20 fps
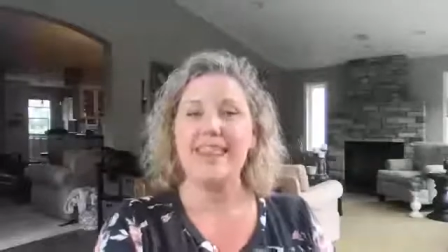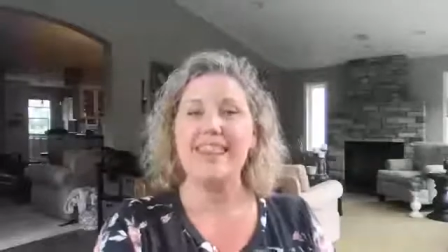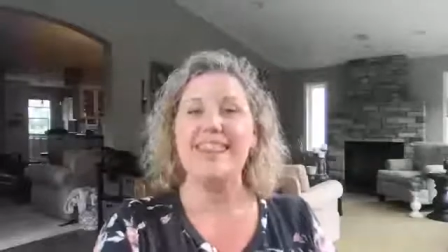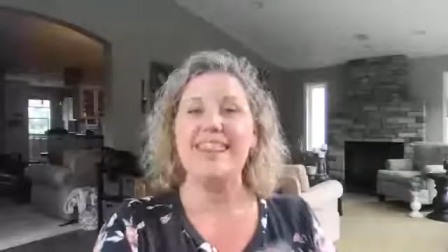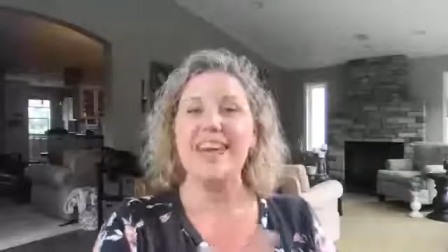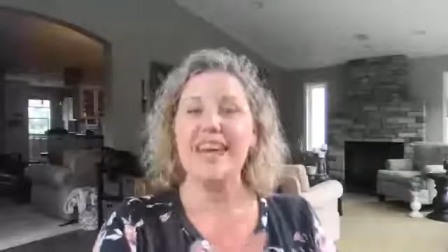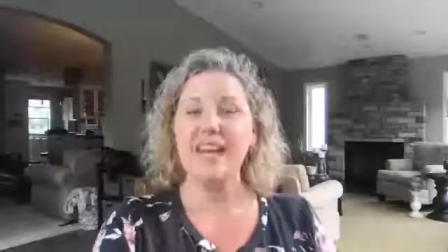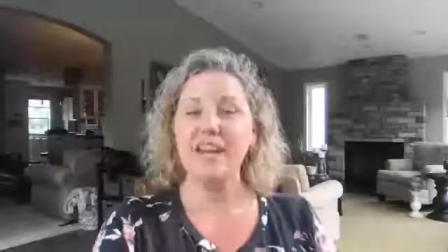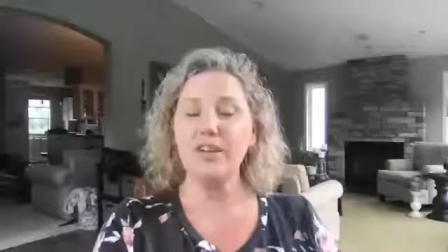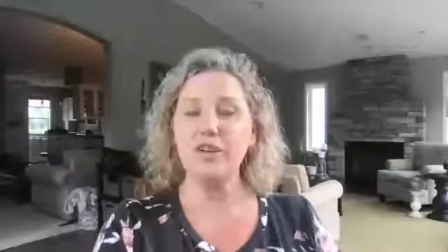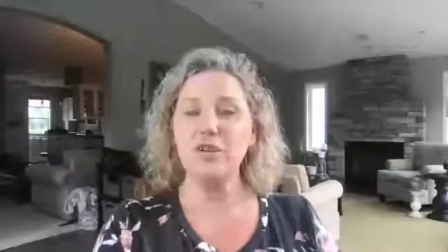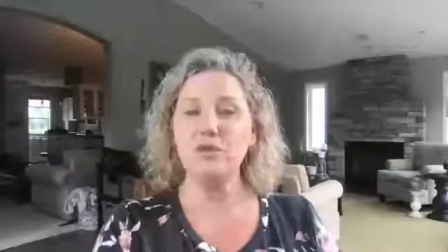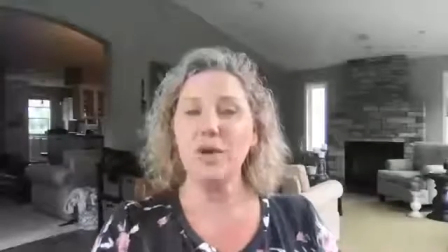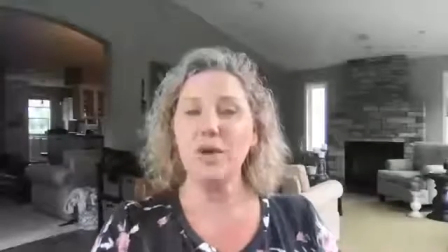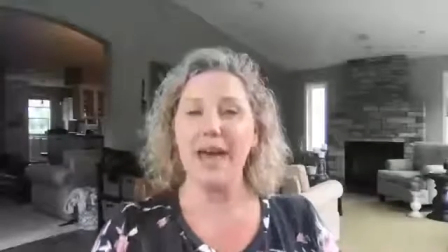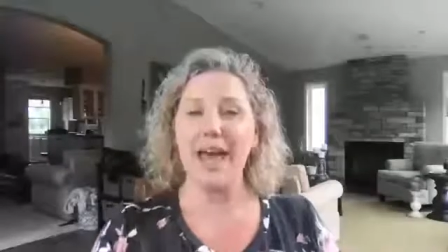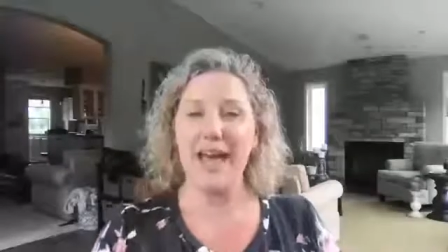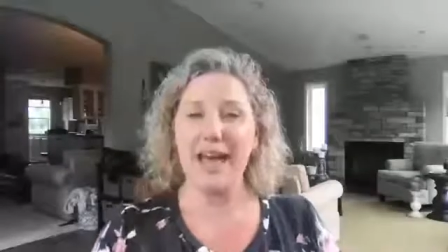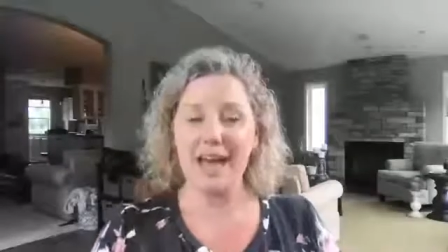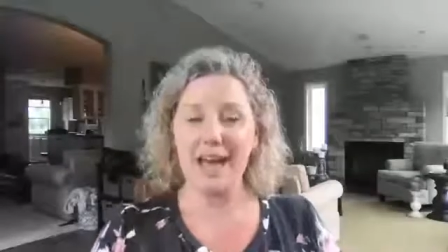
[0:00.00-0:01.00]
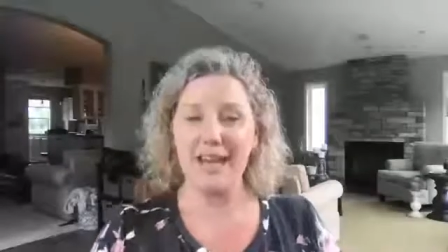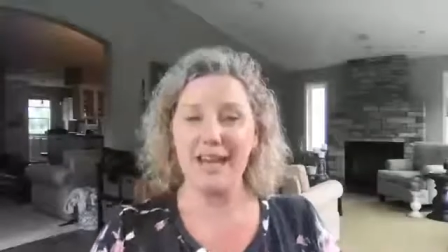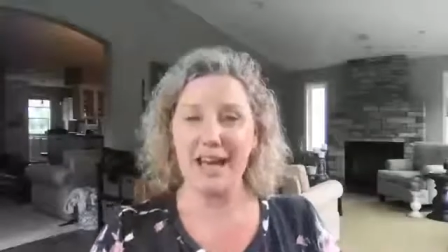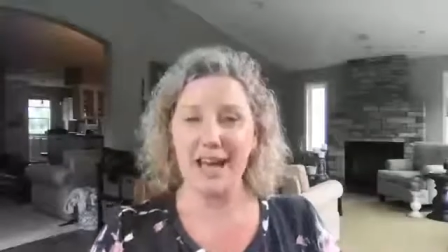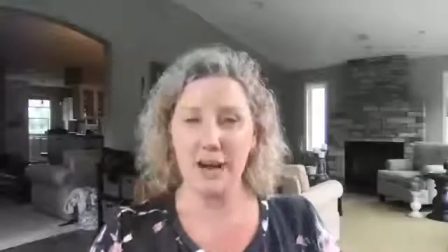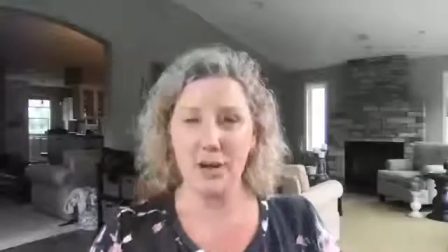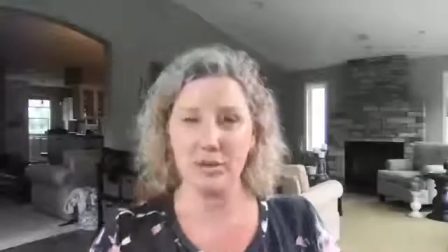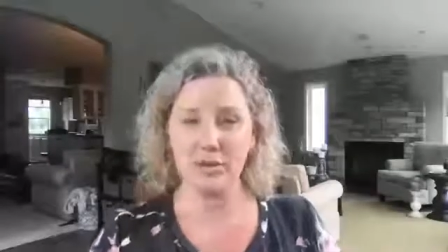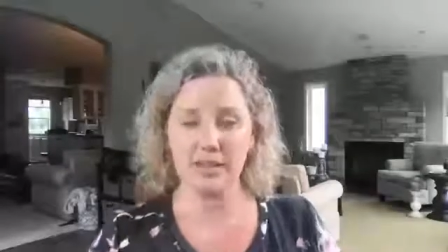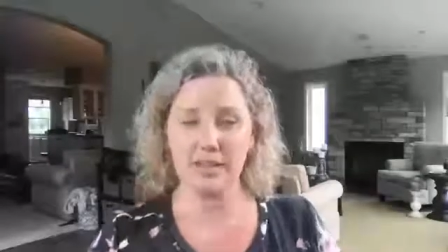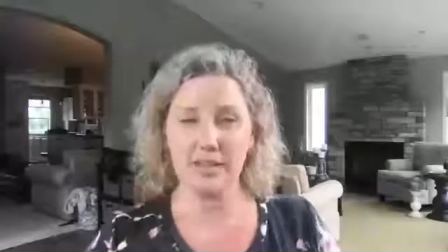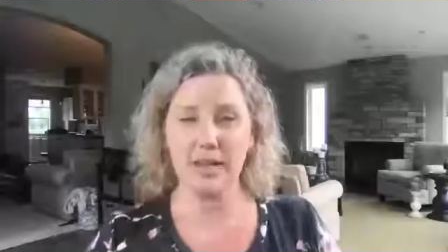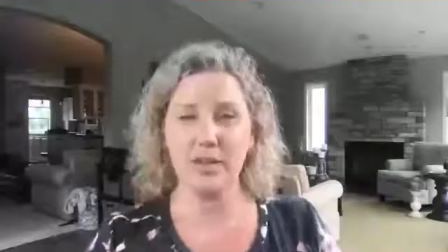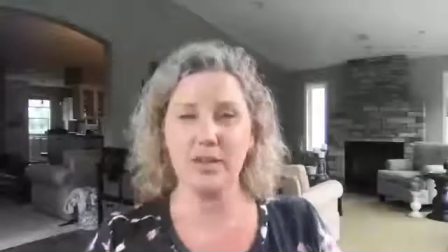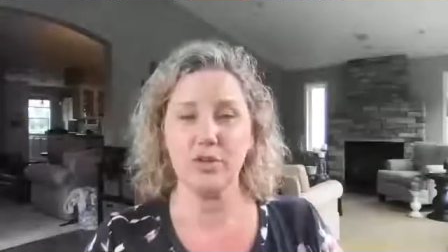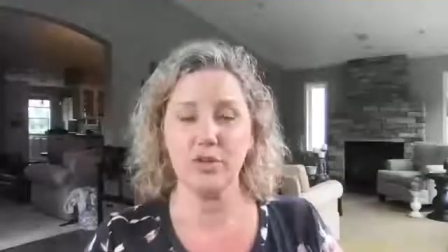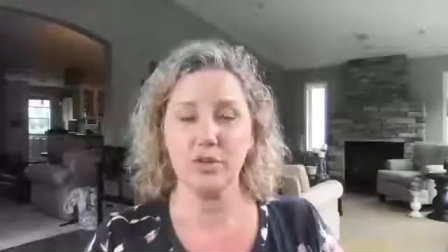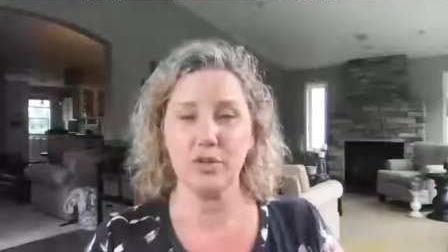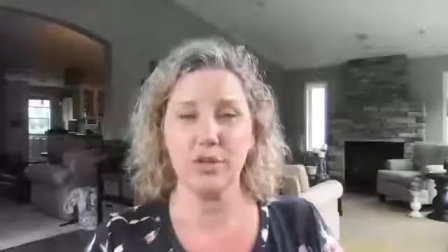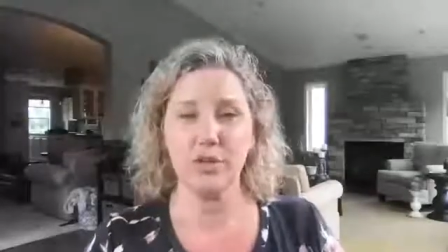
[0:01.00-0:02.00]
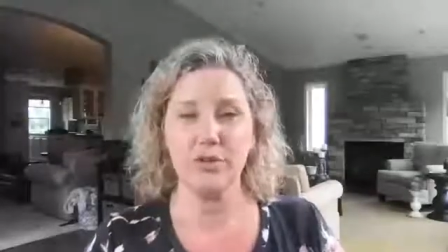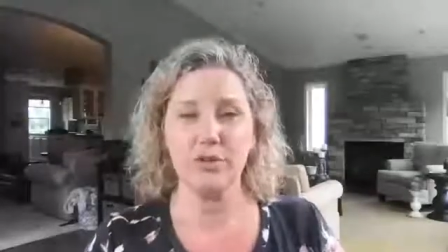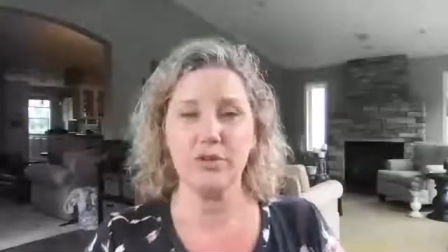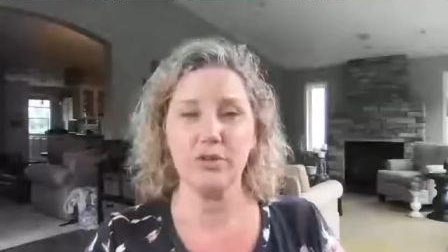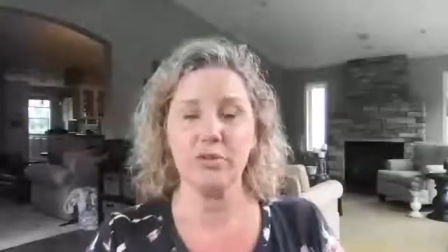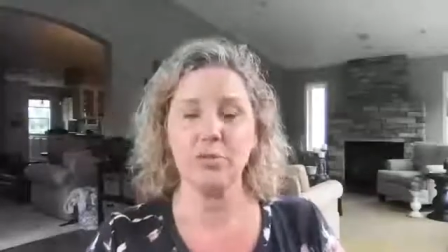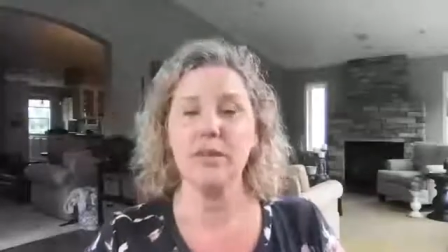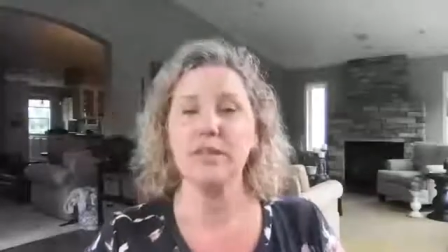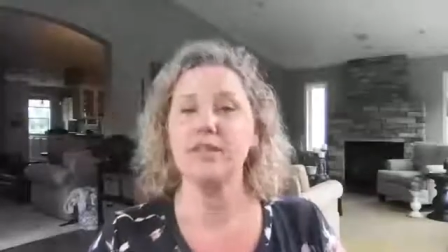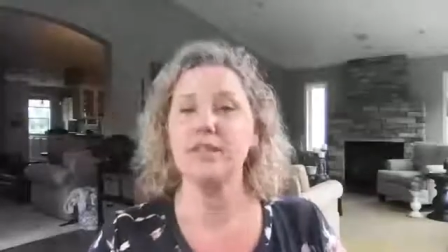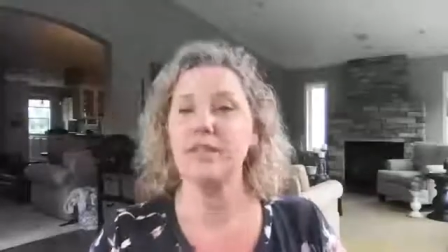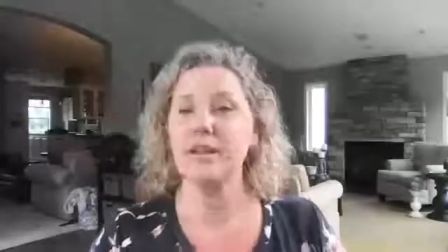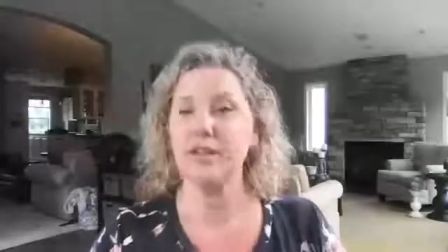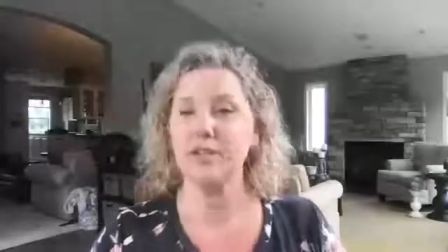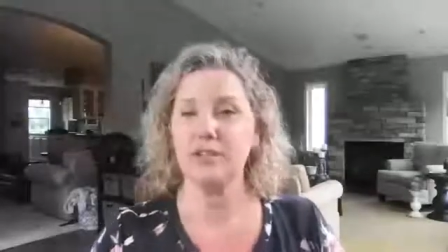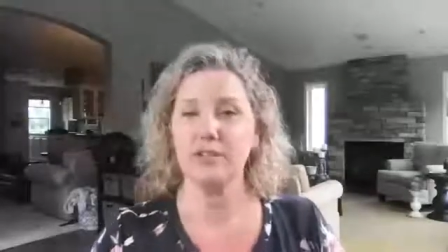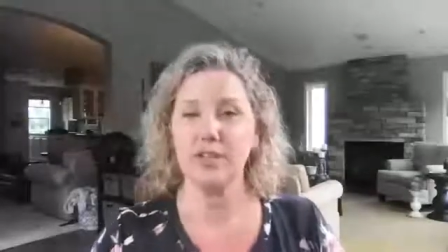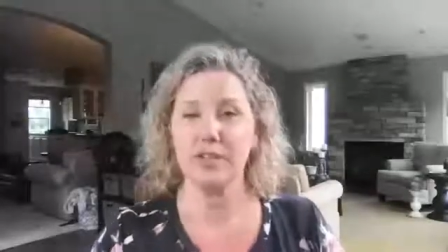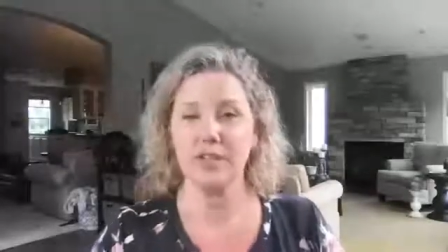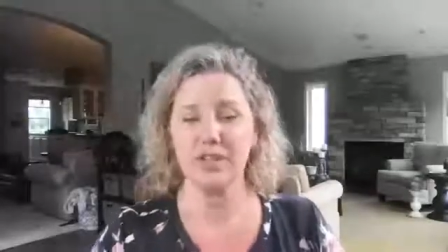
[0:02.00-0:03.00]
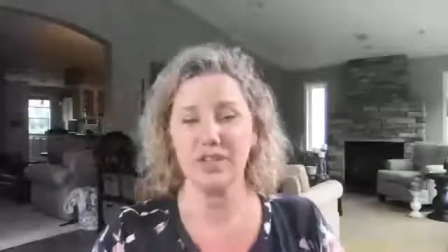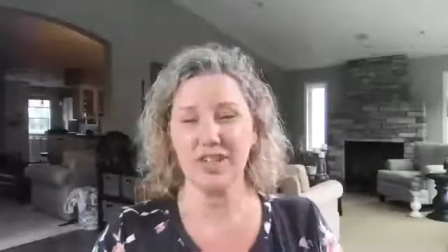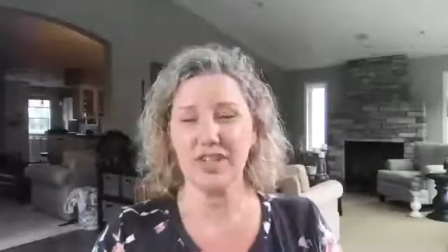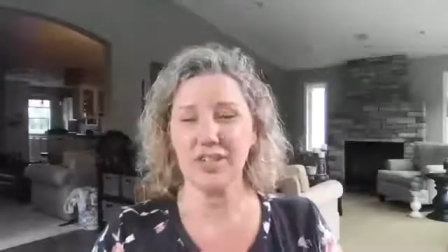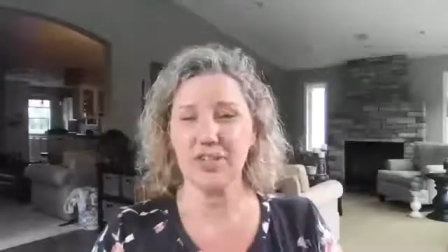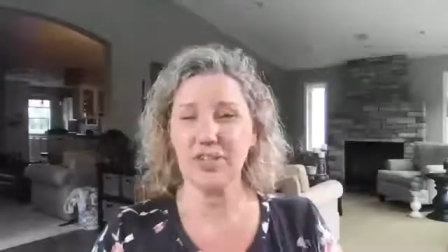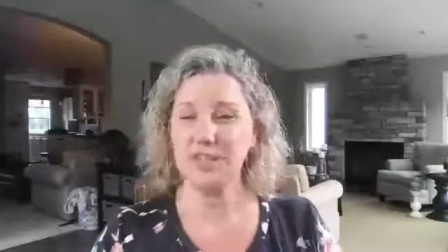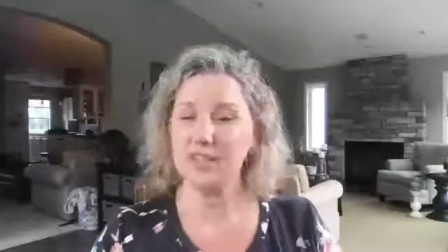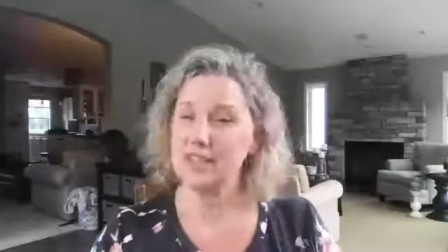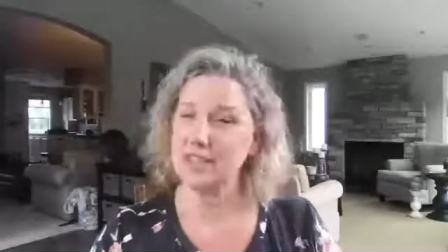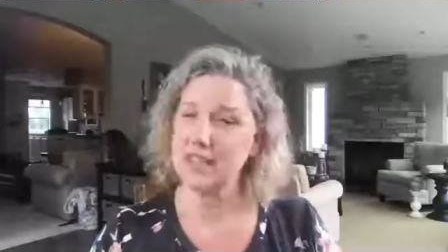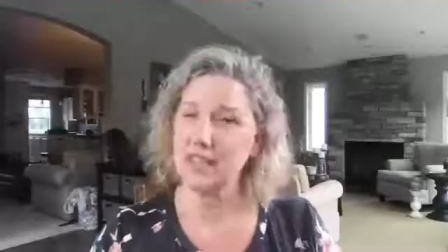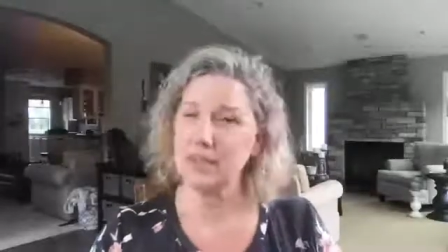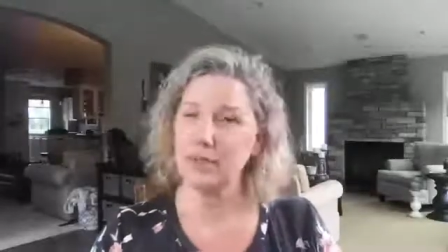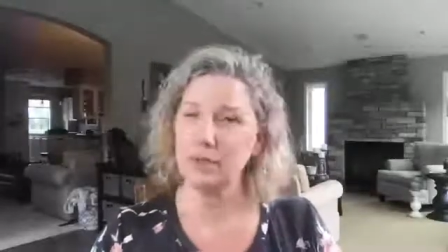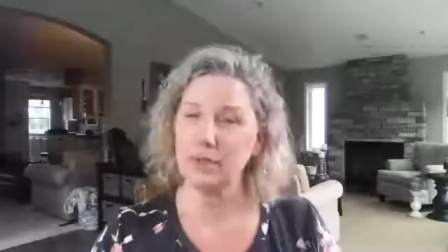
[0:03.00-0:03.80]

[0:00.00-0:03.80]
Then you add outside critters because now your digestion is not